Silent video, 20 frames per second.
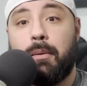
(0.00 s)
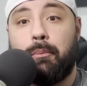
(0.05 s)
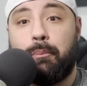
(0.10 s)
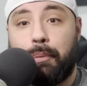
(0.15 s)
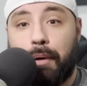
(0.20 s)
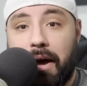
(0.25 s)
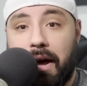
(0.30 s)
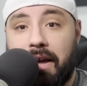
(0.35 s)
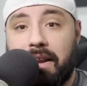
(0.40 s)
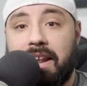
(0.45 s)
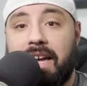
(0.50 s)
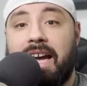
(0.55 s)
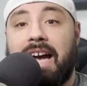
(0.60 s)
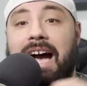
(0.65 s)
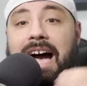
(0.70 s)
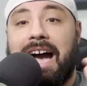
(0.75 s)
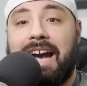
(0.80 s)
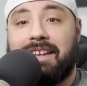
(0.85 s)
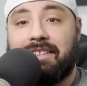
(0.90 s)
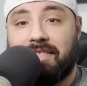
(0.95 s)
But
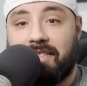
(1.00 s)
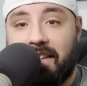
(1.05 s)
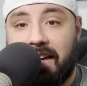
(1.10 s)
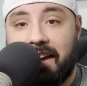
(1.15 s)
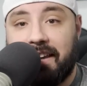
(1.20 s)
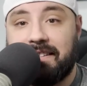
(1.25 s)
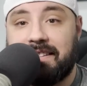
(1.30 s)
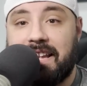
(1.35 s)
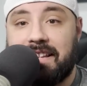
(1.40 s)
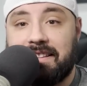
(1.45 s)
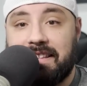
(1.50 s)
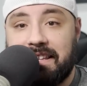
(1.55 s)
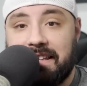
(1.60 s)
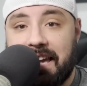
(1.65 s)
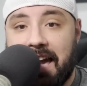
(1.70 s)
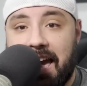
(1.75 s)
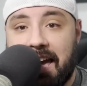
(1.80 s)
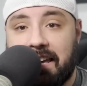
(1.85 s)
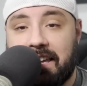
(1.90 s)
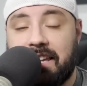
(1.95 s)
I like that the
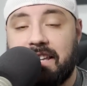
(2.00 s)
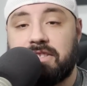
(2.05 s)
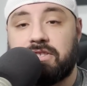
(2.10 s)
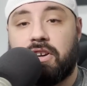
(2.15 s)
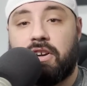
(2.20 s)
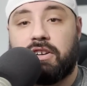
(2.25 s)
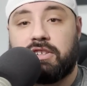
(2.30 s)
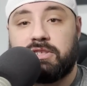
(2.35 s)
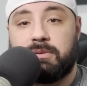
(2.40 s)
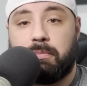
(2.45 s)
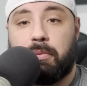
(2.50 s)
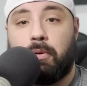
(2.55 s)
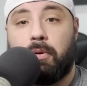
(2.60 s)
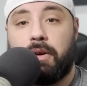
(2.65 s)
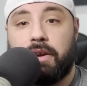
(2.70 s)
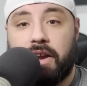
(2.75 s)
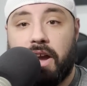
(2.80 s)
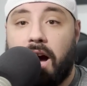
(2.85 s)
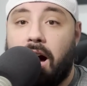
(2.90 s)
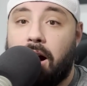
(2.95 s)
Yankees are
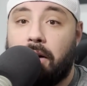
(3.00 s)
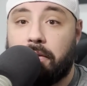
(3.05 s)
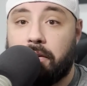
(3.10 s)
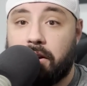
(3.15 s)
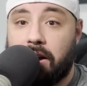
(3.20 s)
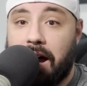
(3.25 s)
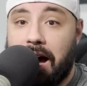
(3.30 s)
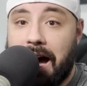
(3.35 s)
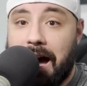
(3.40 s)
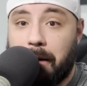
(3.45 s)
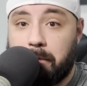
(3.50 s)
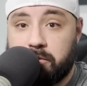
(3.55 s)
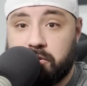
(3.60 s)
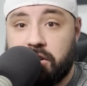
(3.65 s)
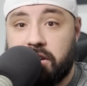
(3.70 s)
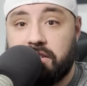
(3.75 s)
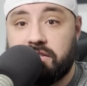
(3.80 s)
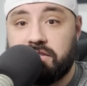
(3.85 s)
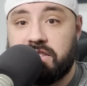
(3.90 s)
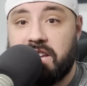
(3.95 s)
exploring other
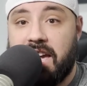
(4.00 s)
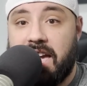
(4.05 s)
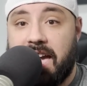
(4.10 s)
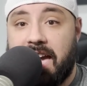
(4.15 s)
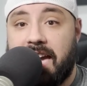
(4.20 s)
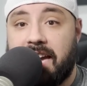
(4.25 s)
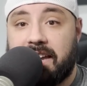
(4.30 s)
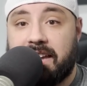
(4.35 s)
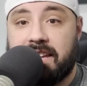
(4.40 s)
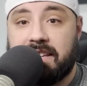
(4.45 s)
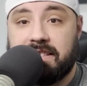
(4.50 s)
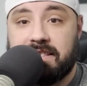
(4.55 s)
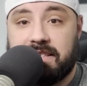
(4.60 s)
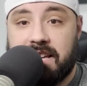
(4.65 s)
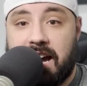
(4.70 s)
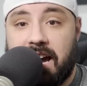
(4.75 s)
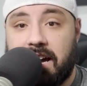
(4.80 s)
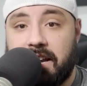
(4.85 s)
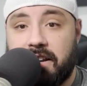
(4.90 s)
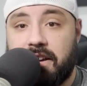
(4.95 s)
options, and
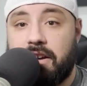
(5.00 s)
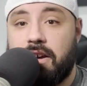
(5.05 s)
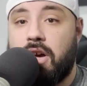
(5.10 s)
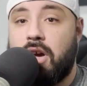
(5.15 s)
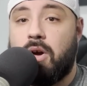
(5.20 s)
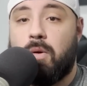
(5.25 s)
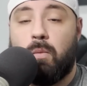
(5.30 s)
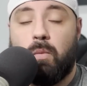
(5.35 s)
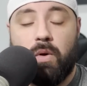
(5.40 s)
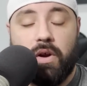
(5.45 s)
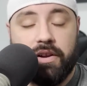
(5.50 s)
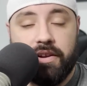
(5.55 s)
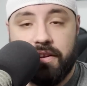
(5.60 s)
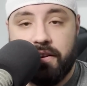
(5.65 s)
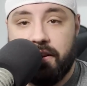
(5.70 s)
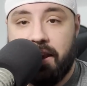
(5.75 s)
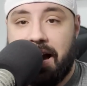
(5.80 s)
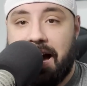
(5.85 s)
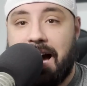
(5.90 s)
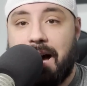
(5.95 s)
Quintana would
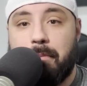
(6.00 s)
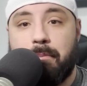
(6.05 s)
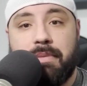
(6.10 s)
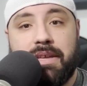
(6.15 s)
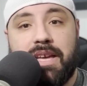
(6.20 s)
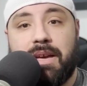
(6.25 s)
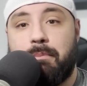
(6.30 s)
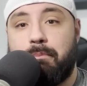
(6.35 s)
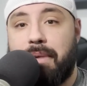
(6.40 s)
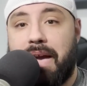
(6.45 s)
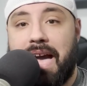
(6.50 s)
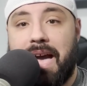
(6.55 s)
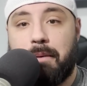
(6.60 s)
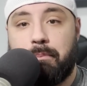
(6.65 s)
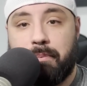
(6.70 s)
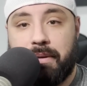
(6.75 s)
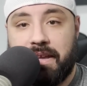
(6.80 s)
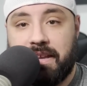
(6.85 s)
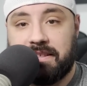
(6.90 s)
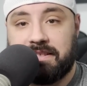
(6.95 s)
not be a
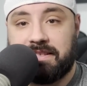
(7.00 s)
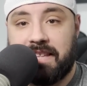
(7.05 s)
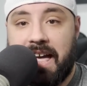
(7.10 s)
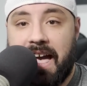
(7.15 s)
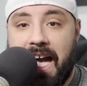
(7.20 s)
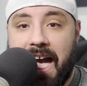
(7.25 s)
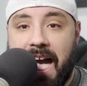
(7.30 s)
bad piece to